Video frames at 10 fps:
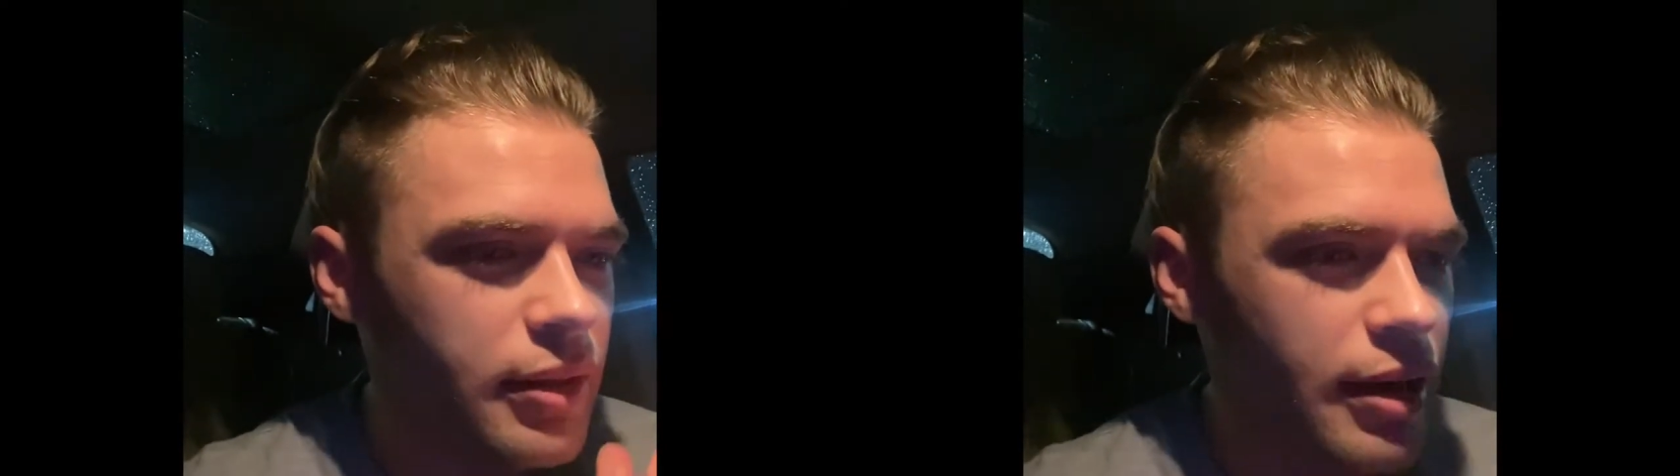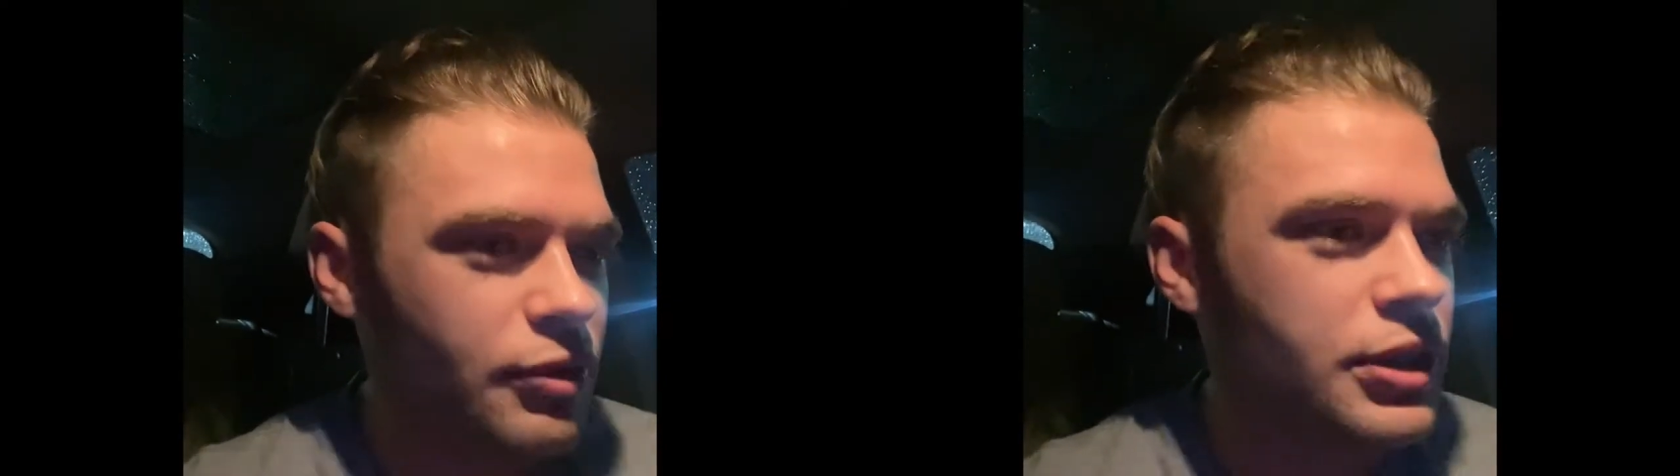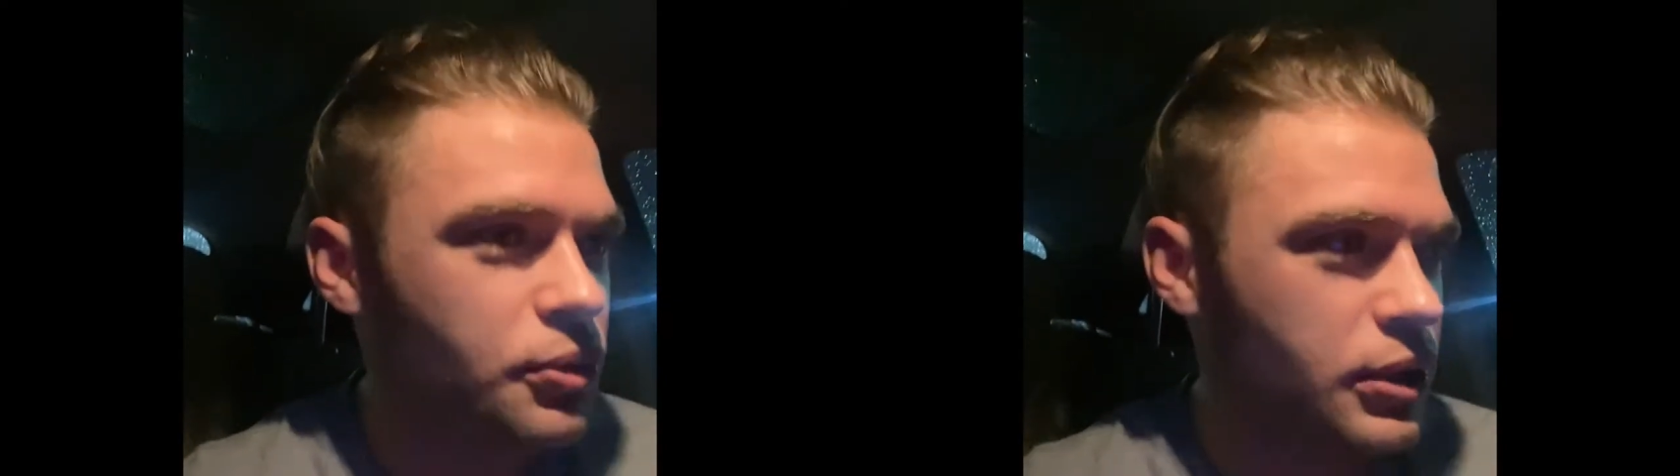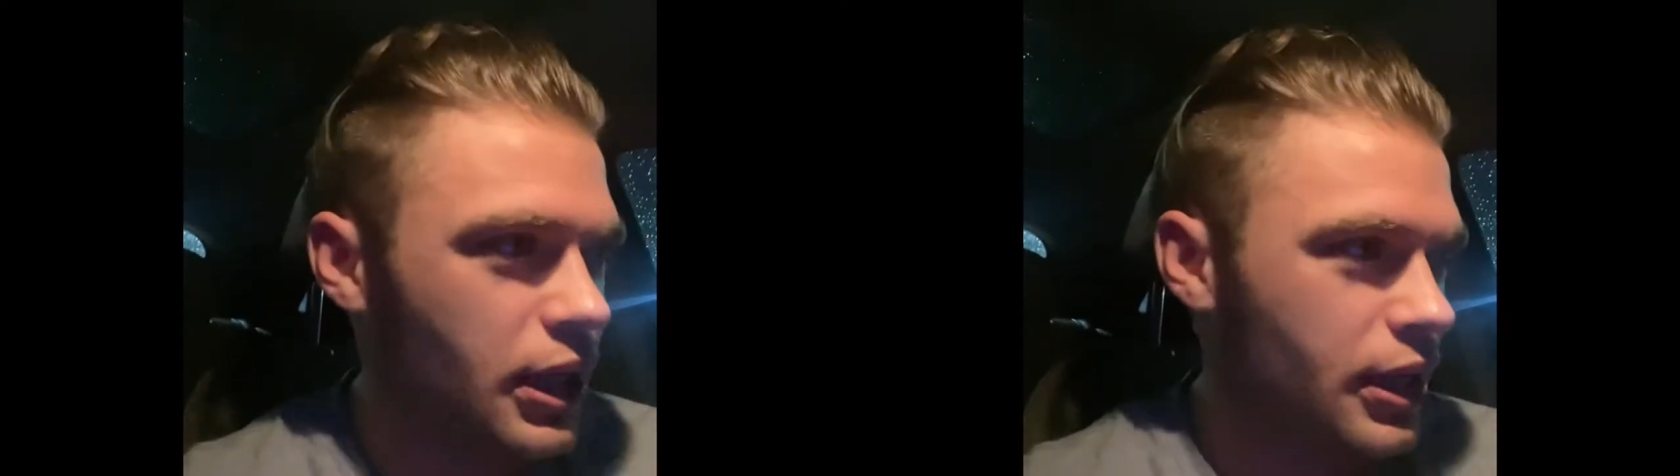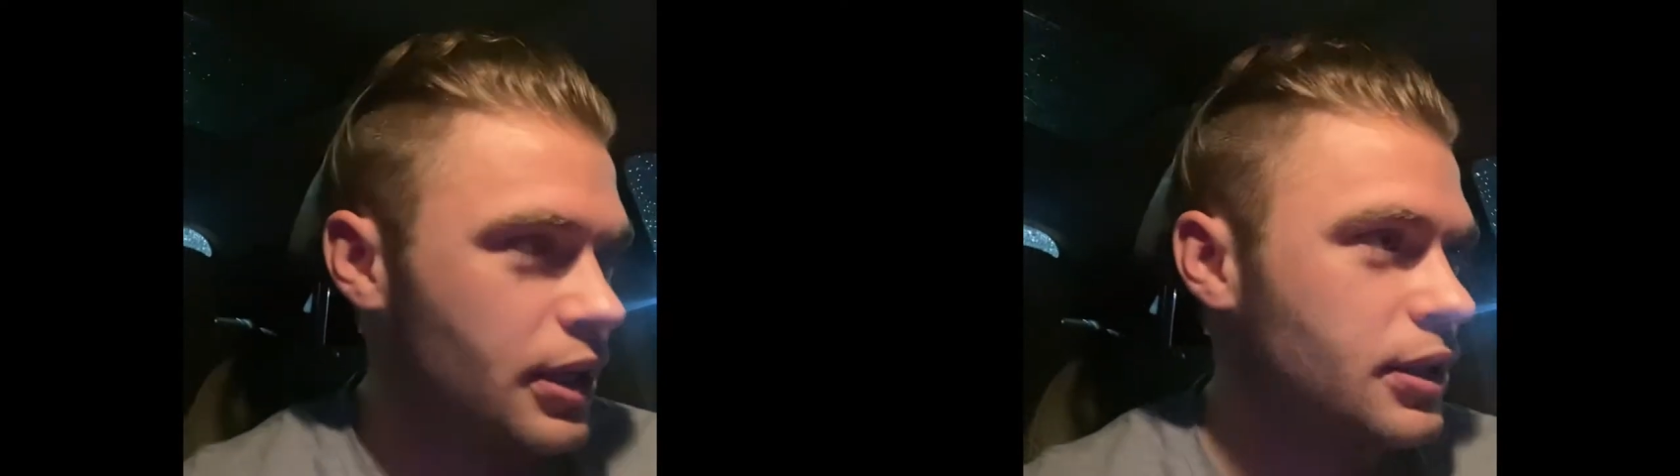every single
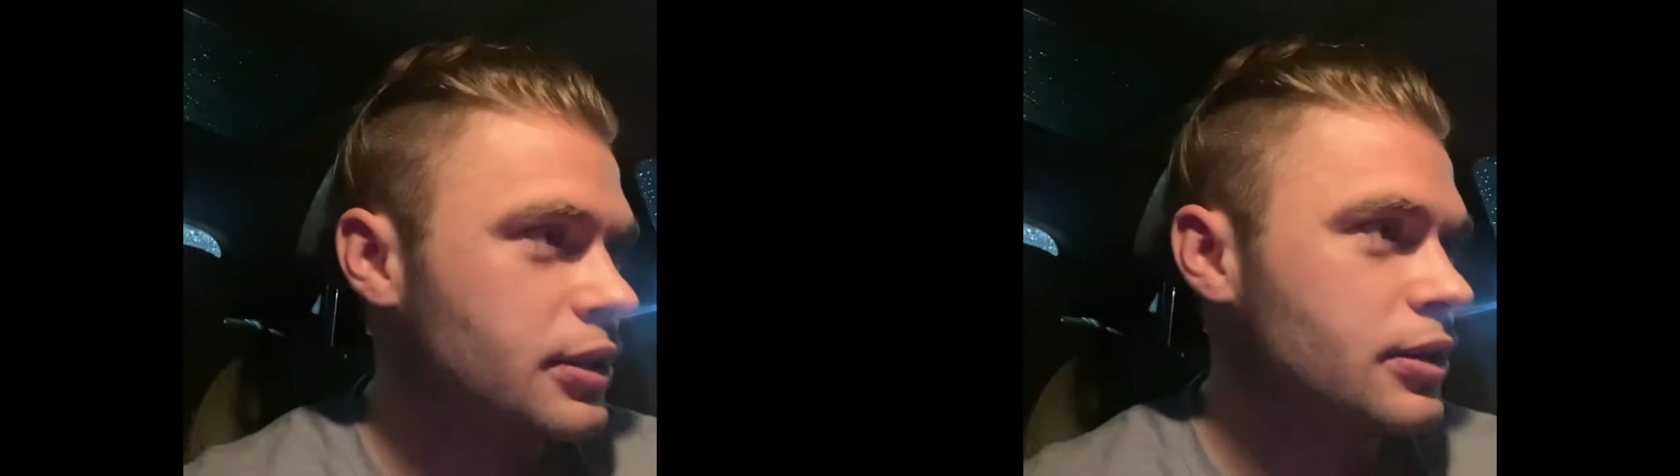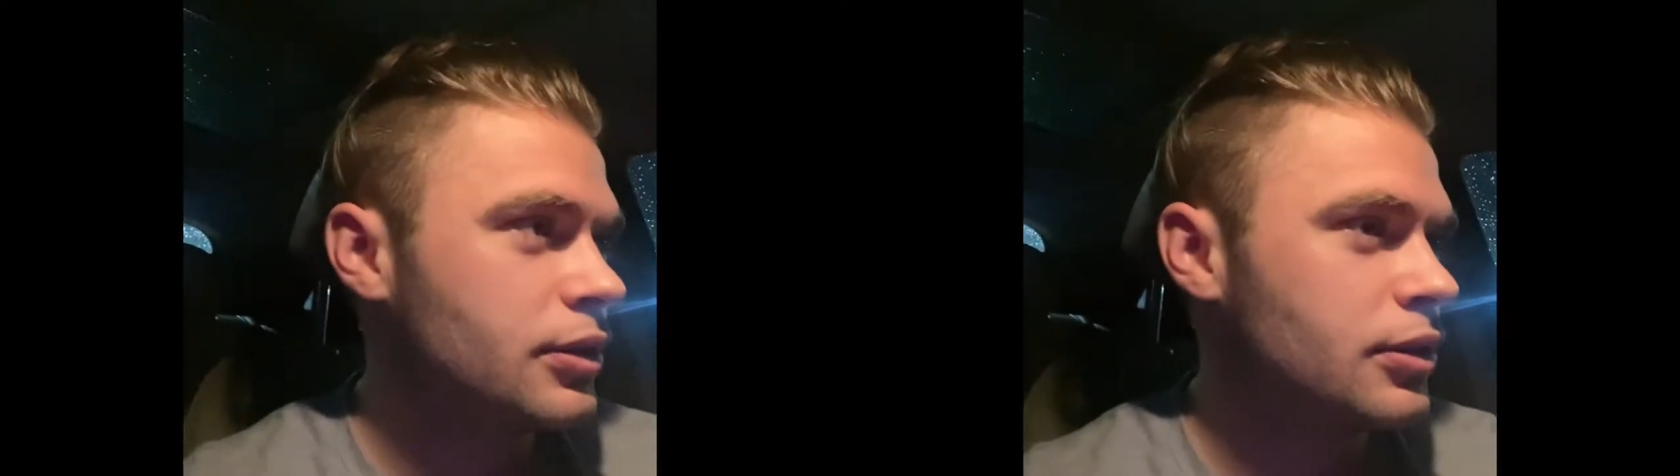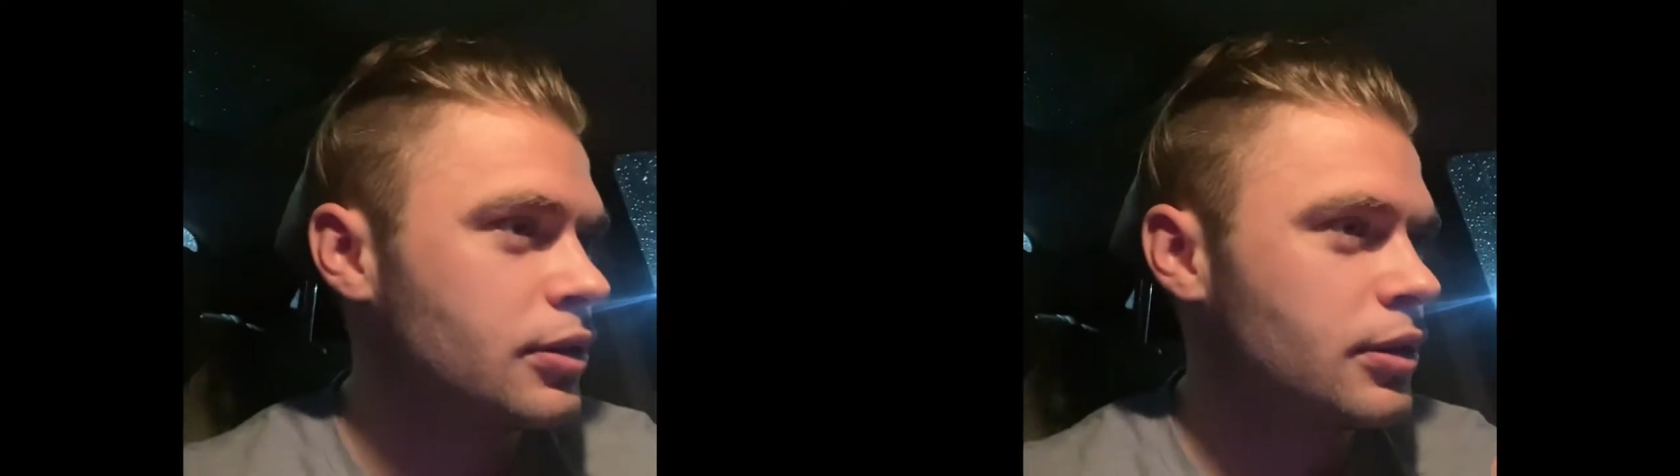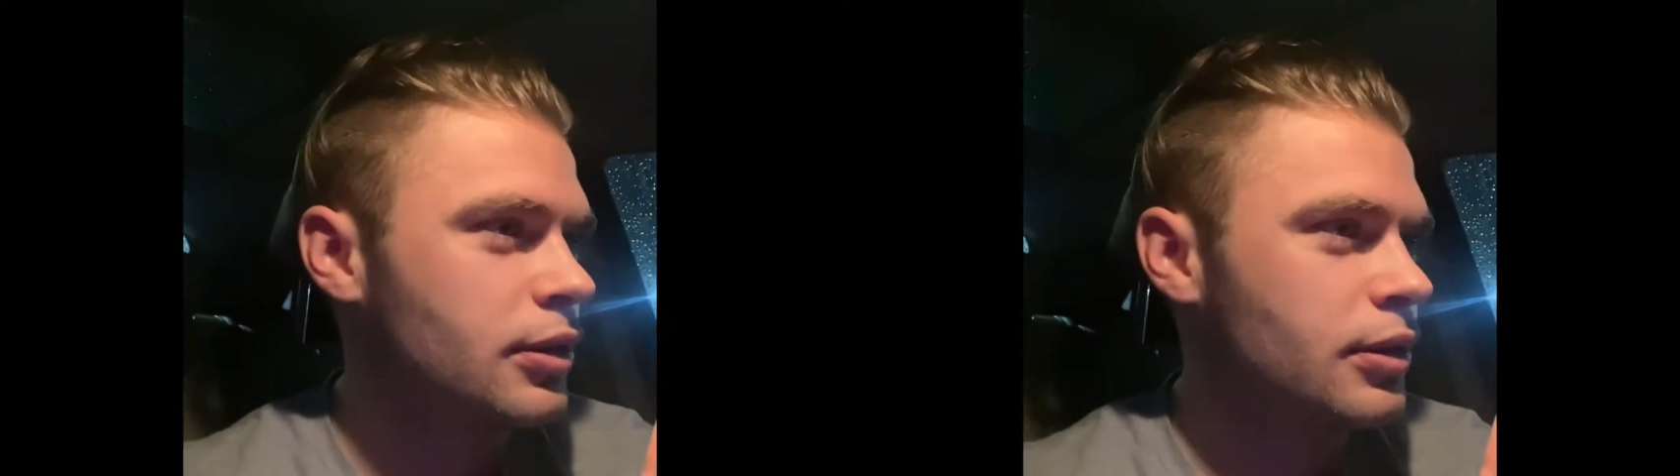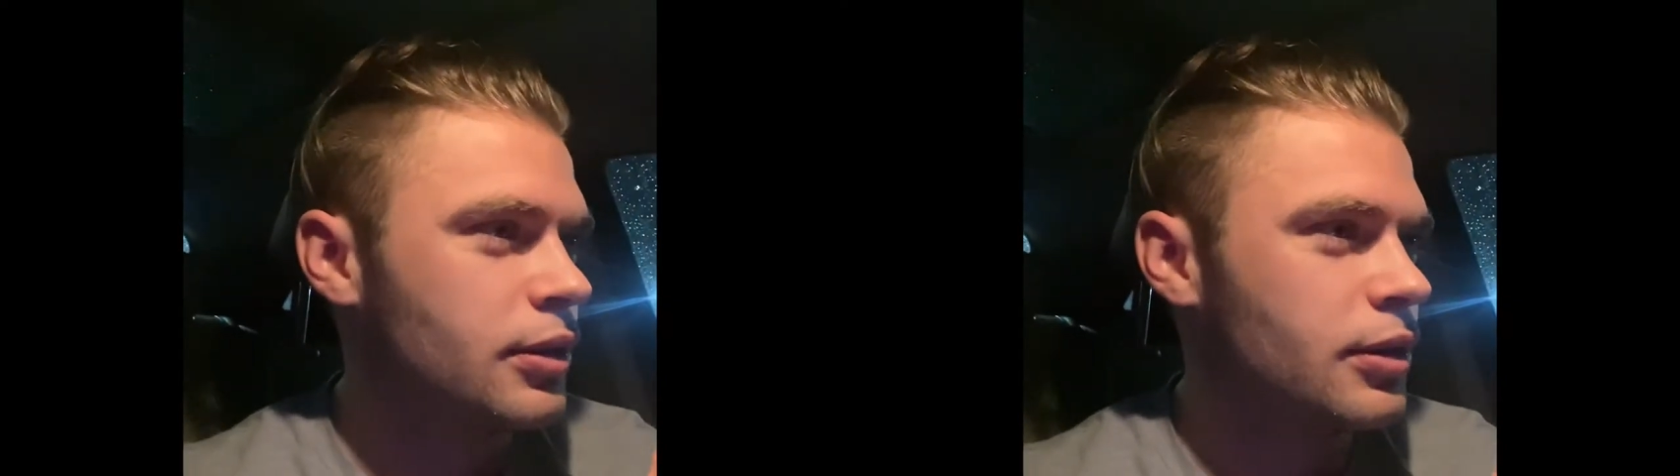day.
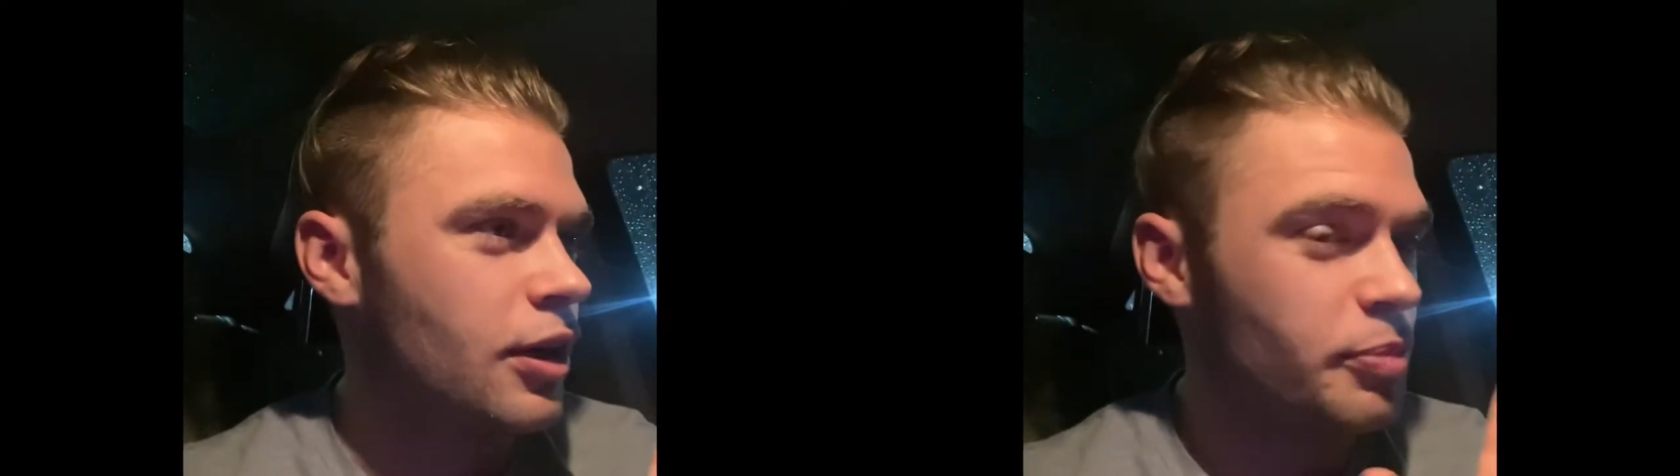I've